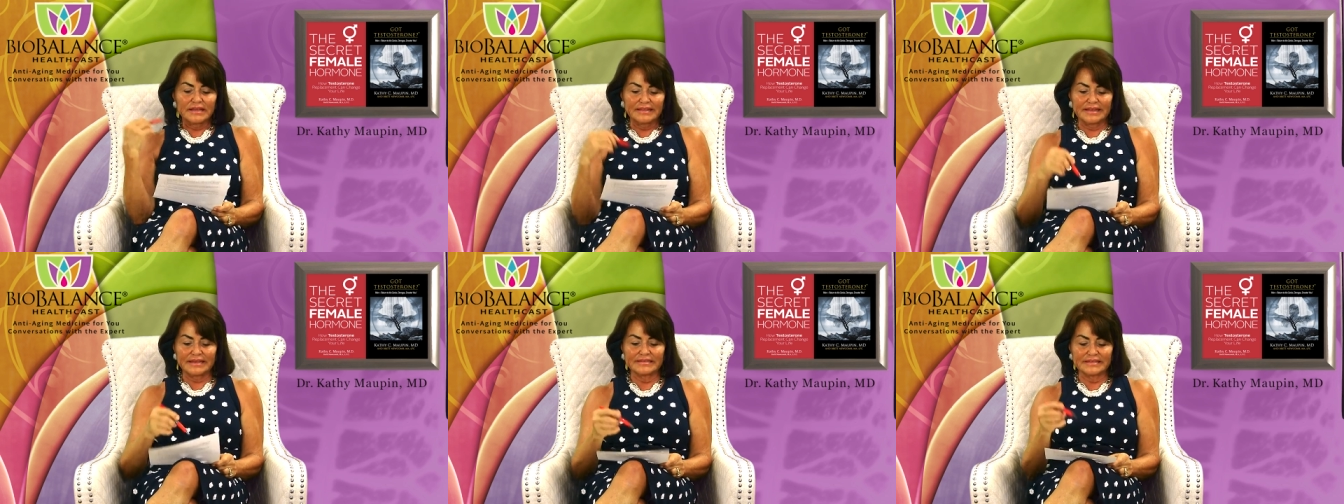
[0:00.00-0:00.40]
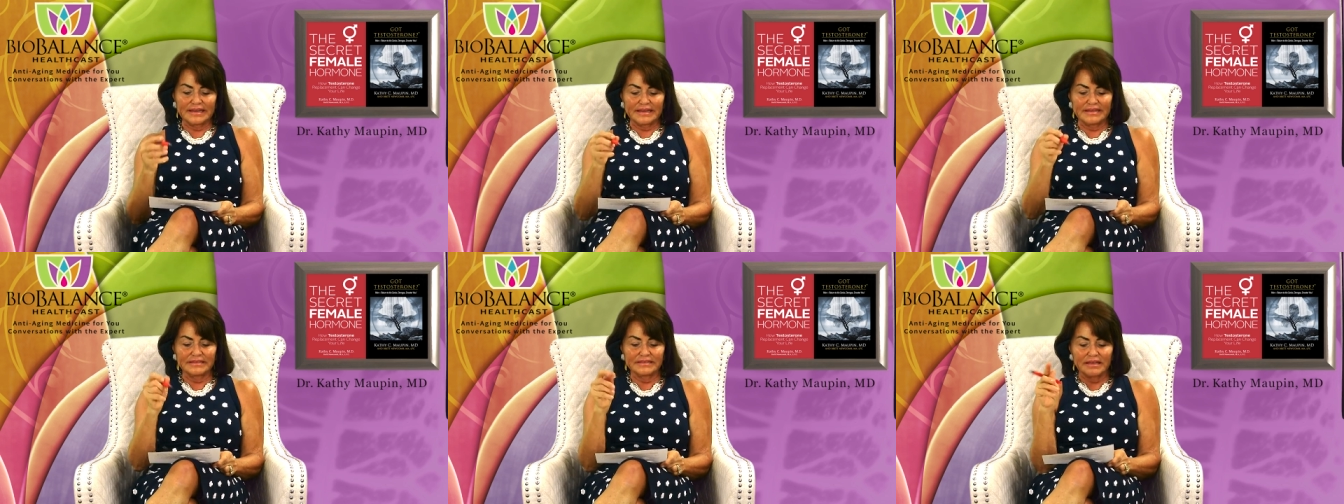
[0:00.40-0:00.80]
This
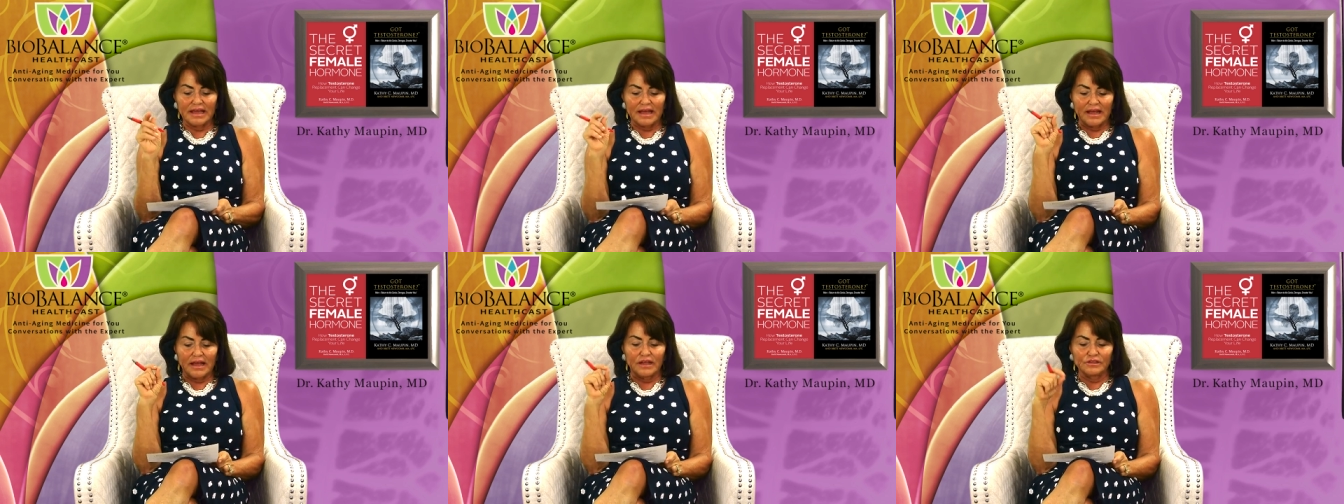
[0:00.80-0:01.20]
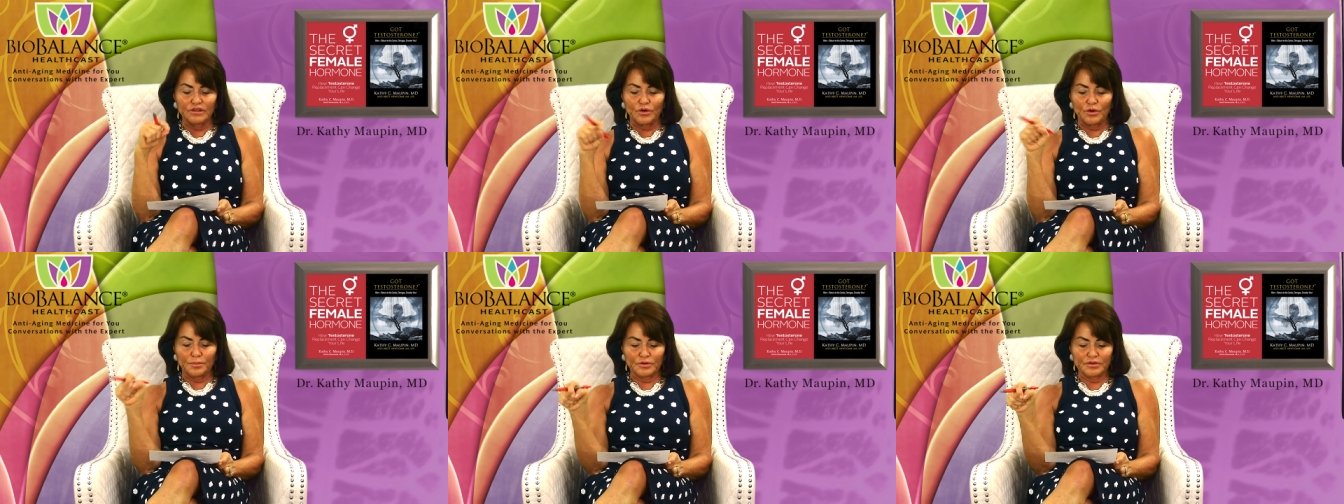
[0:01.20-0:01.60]
is uh, a
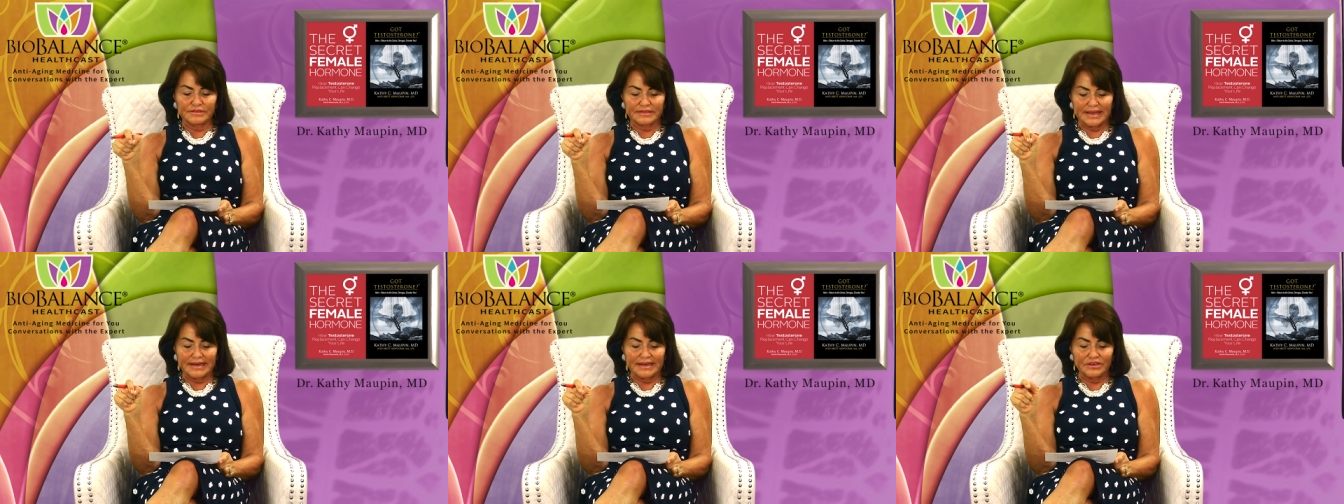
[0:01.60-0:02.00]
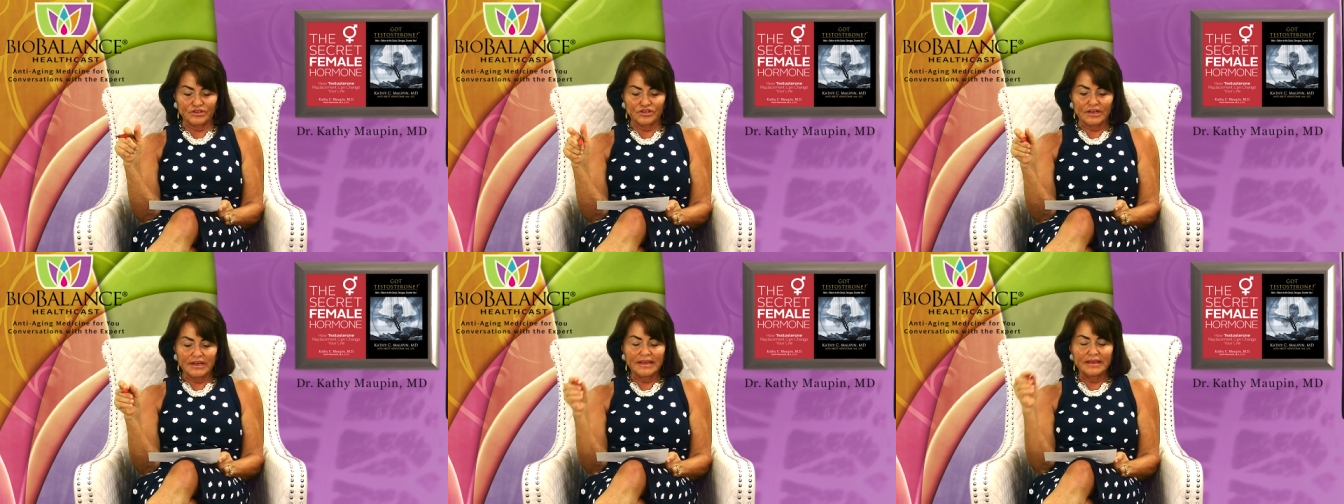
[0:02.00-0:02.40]
lower percentage.